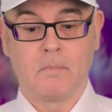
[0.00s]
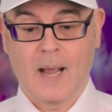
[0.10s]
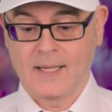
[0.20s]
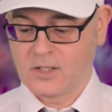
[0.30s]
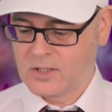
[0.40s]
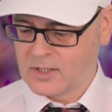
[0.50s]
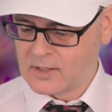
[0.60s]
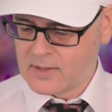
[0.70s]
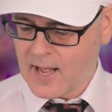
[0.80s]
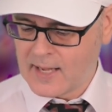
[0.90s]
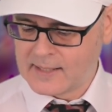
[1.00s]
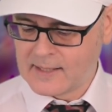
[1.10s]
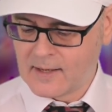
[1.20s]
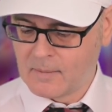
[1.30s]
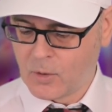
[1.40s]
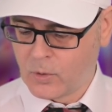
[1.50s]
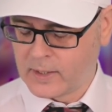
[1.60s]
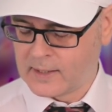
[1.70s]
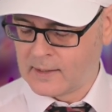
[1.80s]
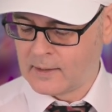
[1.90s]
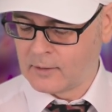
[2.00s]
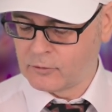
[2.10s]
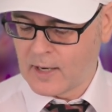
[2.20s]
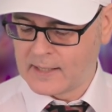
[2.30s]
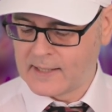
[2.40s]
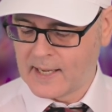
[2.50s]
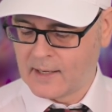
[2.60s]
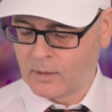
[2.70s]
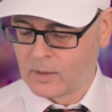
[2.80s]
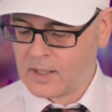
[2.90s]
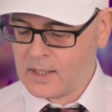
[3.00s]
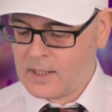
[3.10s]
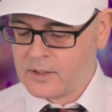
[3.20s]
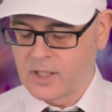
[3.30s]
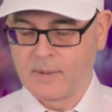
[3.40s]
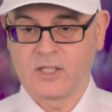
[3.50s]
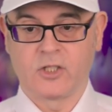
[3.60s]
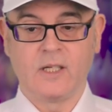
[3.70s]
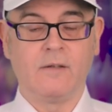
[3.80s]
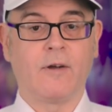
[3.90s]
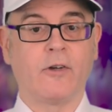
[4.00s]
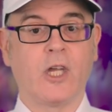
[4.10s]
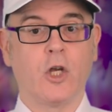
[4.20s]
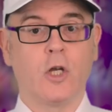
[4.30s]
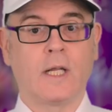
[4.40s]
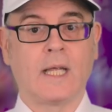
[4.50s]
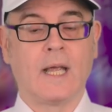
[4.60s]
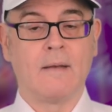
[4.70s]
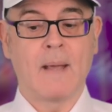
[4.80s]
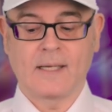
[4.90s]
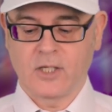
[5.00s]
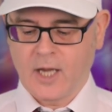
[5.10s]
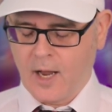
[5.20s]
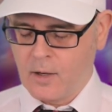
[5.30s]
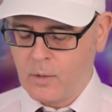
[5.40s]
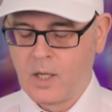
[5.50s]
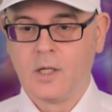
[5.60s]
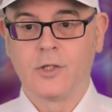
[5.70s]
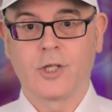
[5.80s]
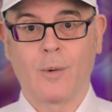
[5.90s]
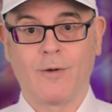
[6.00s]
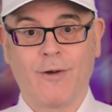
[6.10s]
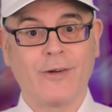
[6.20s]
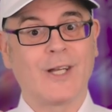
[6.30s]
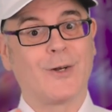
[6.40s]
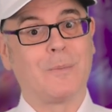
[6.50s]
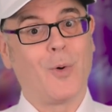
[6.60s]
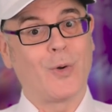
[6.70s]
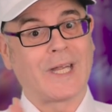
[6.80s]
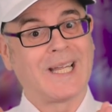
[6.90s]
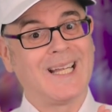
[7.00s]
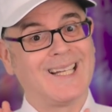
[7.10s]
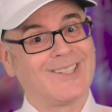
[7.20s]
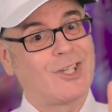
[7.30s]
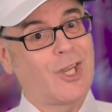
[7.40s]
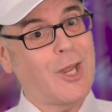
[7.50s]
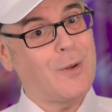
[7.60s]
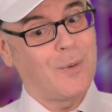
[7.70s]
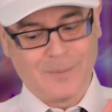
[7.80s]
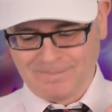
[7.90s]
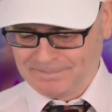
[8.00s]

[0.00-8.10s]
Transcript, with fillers: past nine in the morning right now. So it's still very early in Mexico. So a very good morning to you.